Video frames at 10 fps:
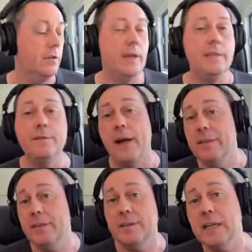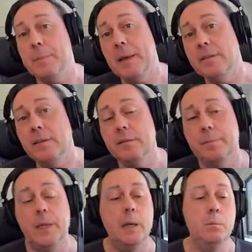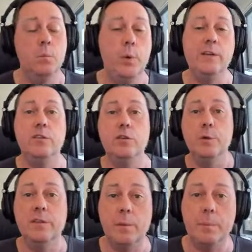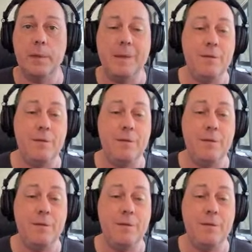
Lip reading: So in the fancier databases, when it's doing something,